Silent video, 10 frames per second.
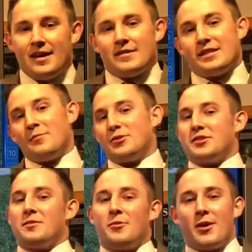The temperature is
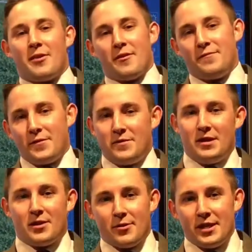going to be right around 50
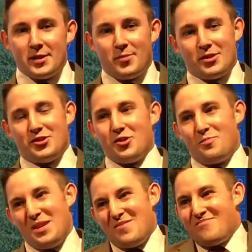degrees, but it should
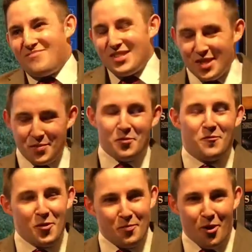be typical
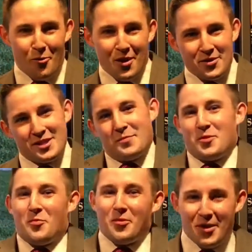football weather,
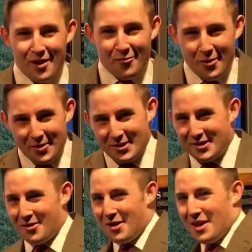typical playoff weather,
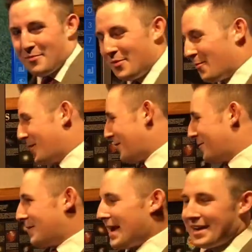so be prepared for
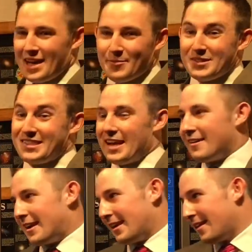that game
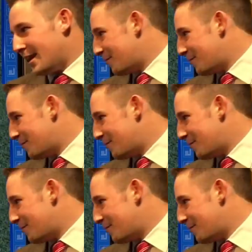Saturday night.